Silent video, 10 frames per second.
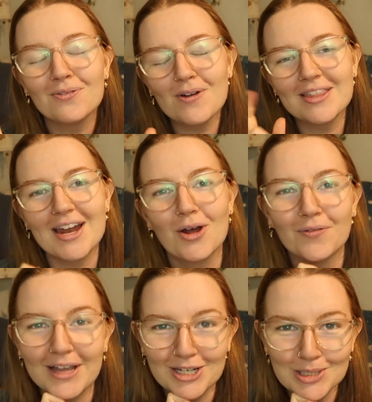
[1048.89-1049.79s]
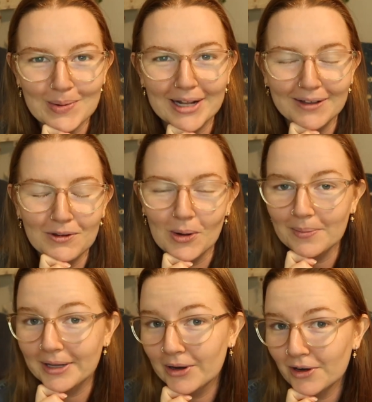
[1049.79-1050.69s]
Ring that notifications bell if you wanna
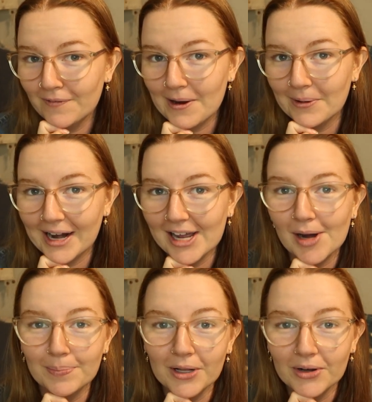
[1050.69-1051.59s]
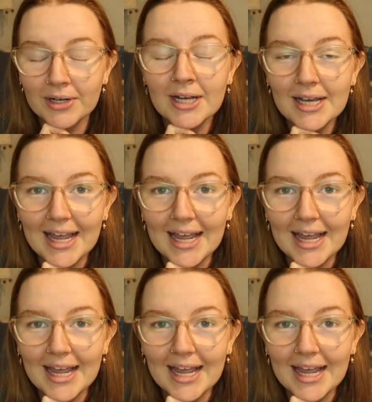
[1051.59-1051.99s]
be notified when I upload.